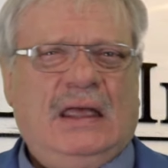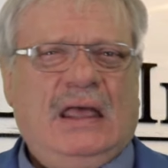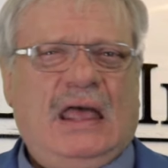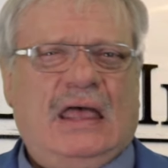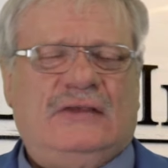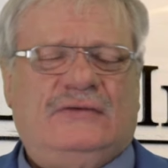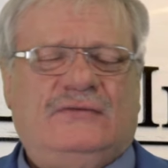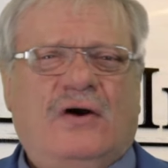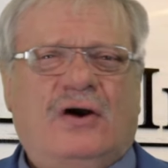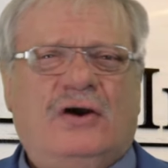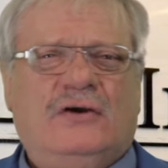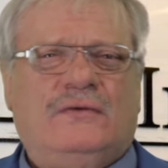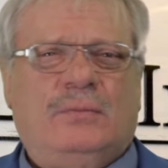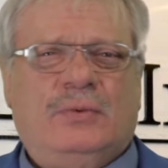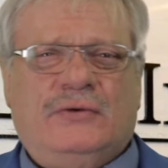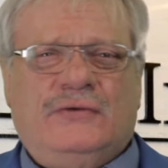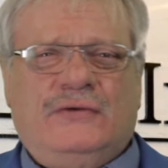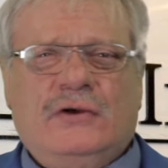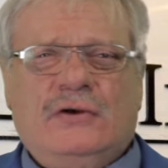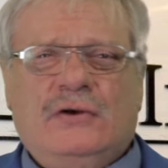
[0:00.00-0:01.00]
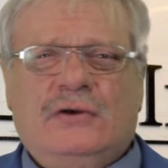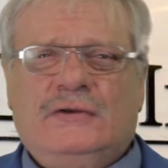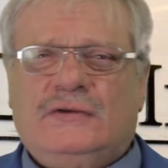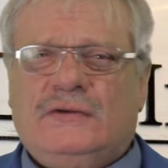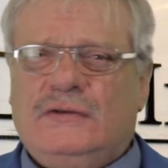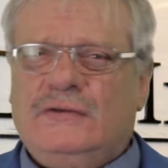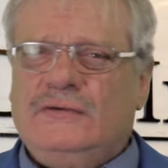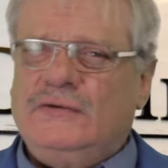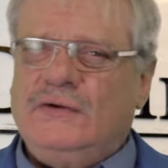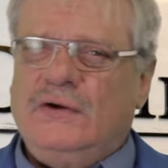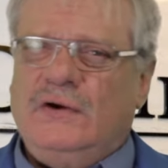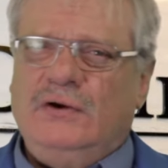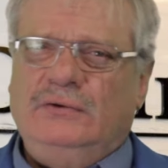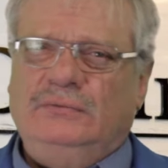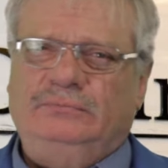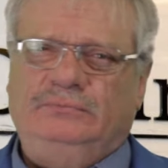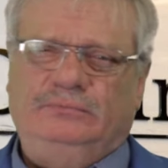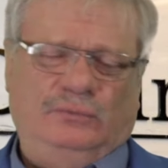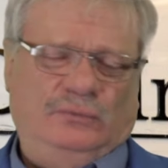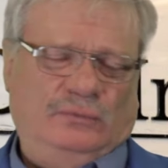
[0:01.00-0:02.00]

As far as Brazil is concerned,